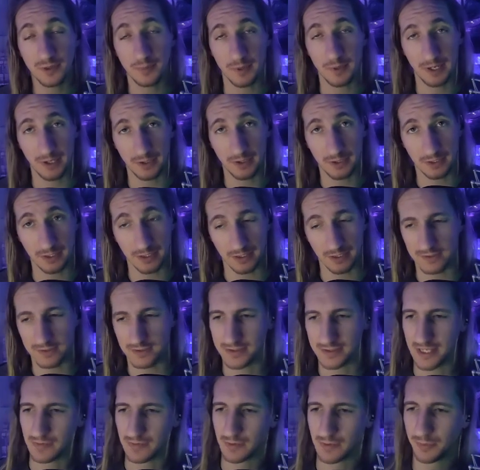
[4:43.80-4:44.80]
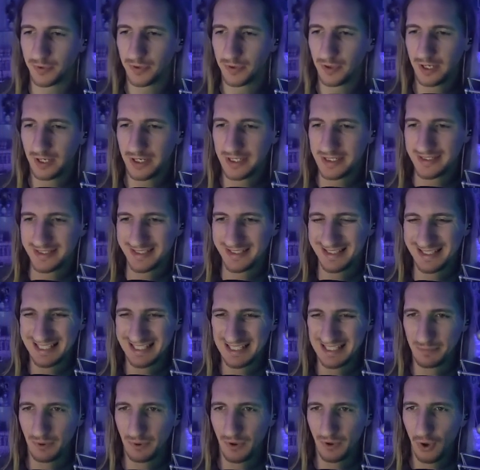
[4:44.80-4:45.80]
Americans that replied to
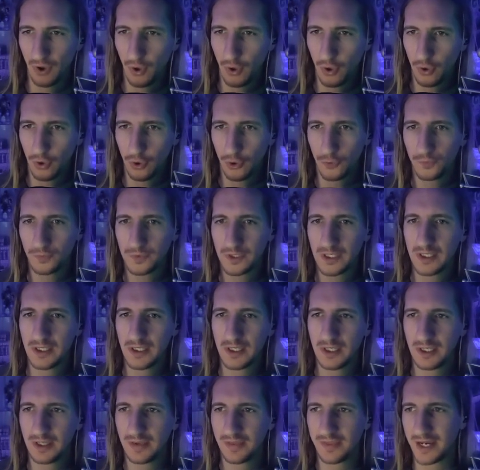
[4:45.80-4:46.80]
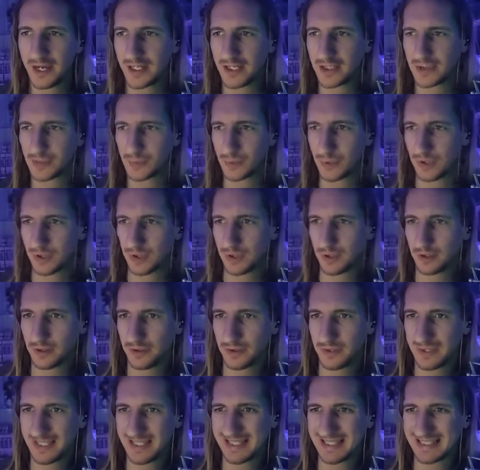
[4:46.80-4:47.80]
the poll that's where
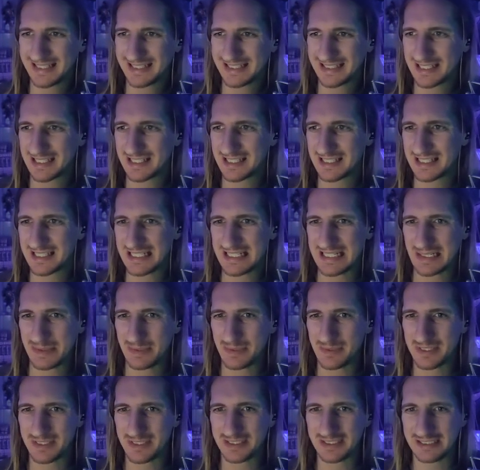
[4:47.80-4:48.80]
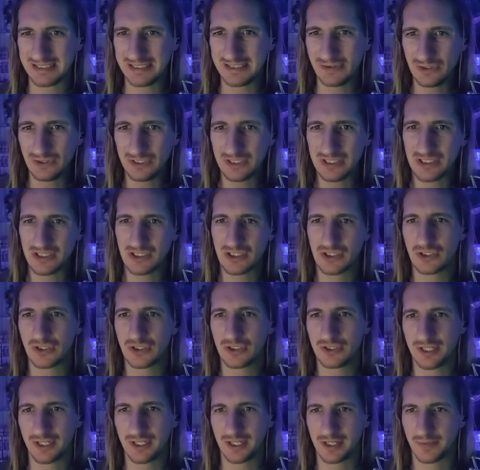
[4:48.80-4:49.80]
things seemed a little
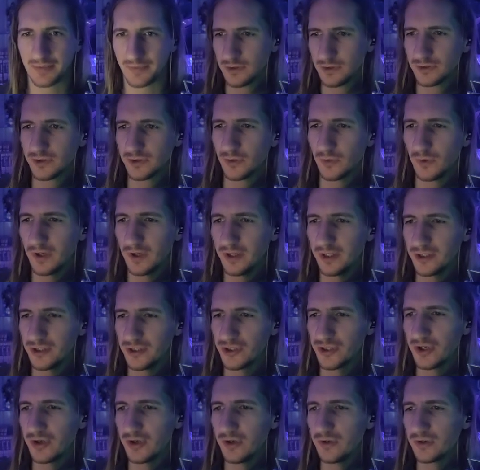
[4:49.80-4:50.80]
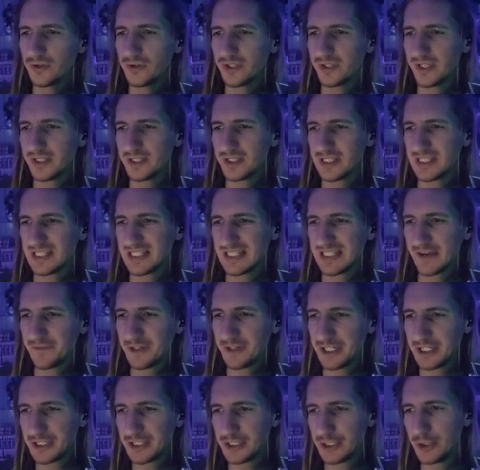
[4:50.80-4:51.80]
concerning. So while it shows that
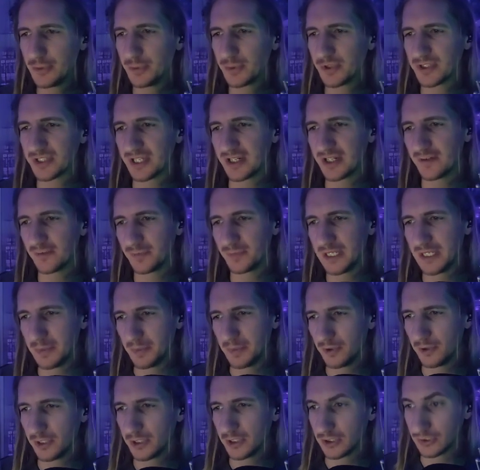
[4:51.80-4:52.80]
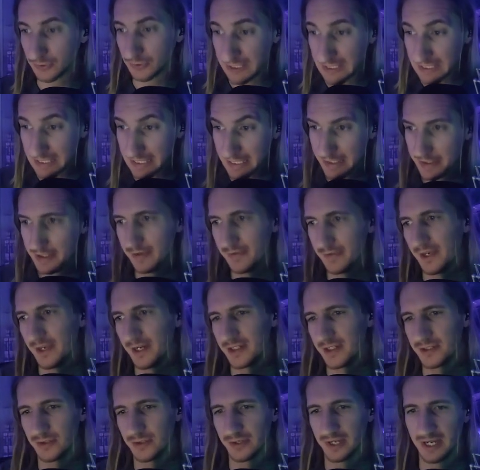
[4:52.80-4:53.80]
72% of people agreed that
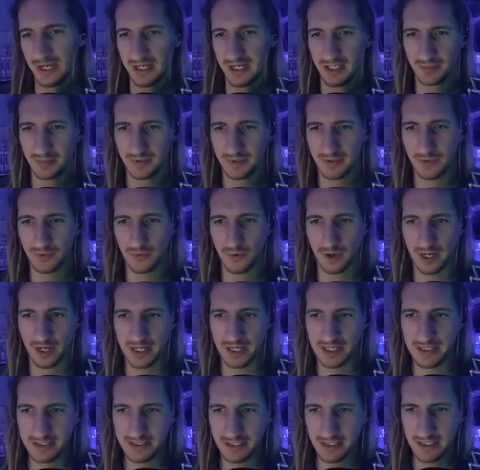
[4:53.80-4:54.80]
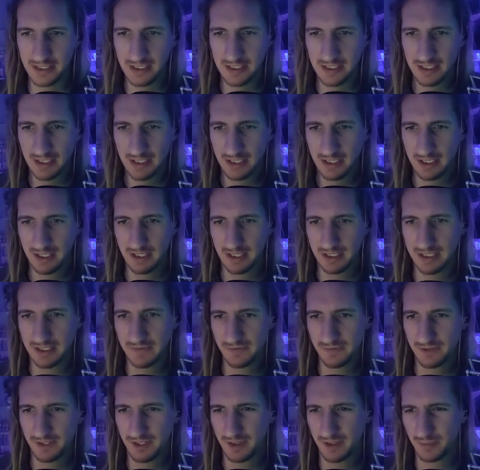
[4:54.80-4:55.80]
it's okay to be white, uh,
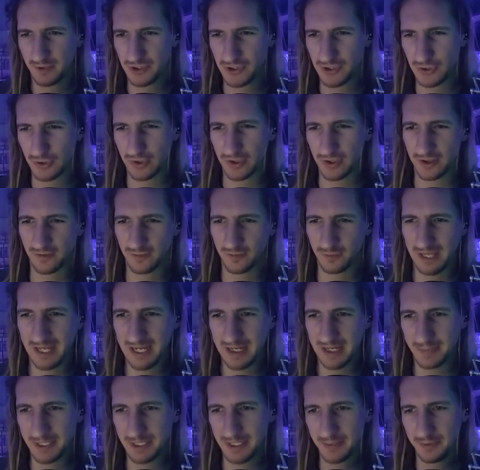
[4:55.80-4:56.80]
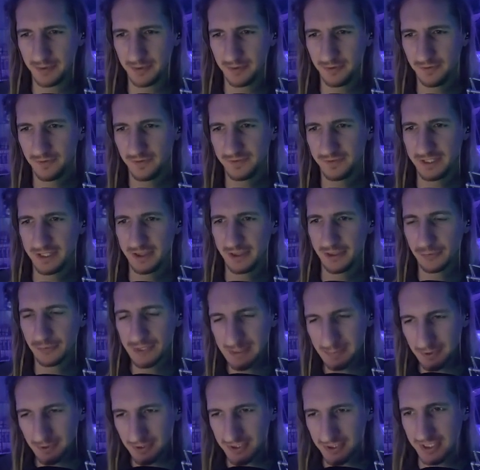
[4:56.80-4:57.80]
even a majority of black people,
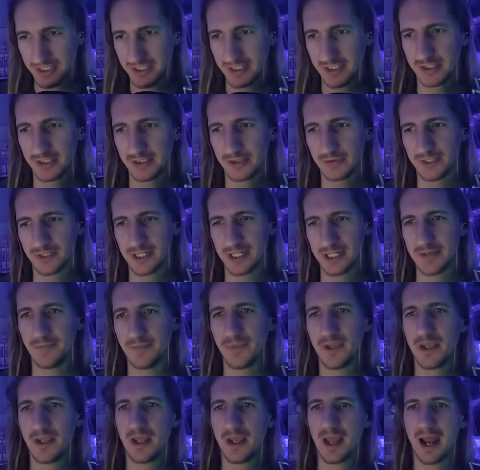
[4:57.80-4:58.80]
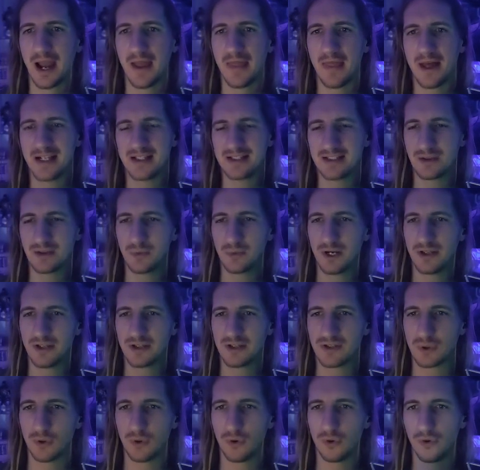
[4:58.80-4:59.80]
53% agreed. And that's the way
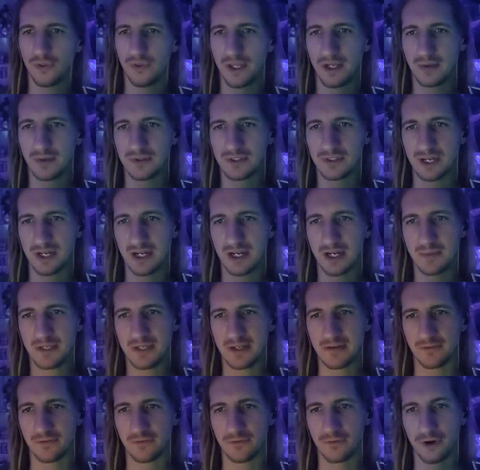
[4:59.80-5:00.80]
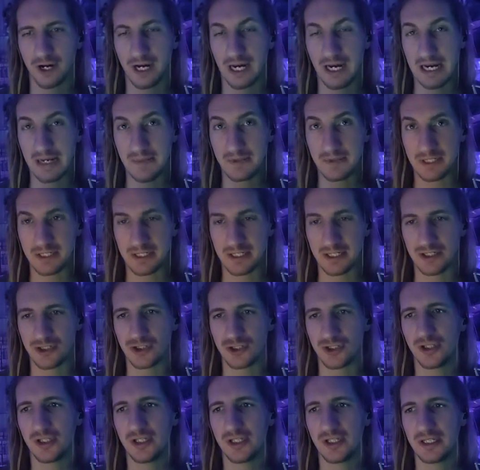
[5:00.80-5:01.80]
this whole thing was kind of being framed
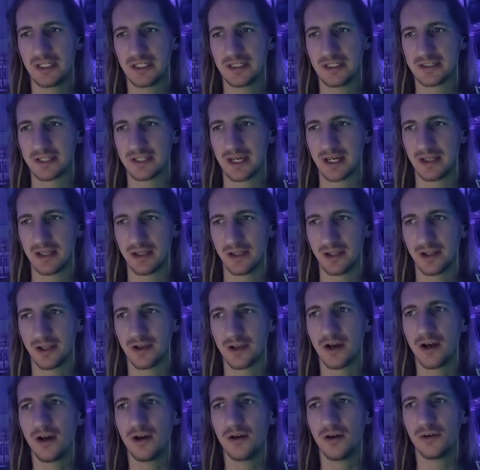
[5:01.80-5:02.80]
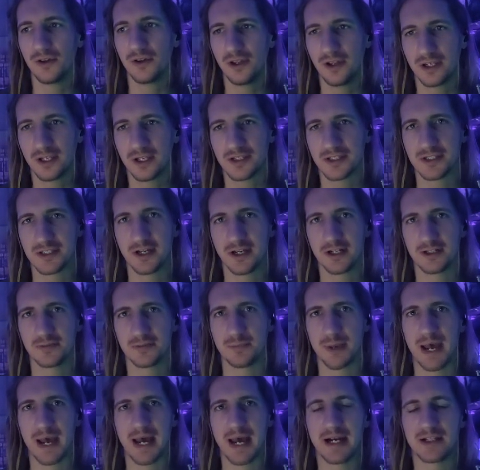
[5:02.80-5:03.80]
initially is that like, oh, look, it's not as
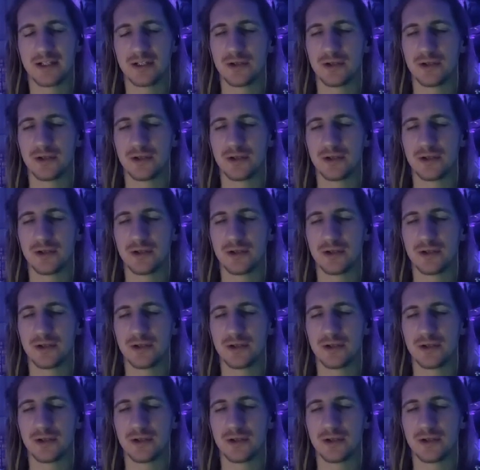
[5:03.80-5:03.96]
bad as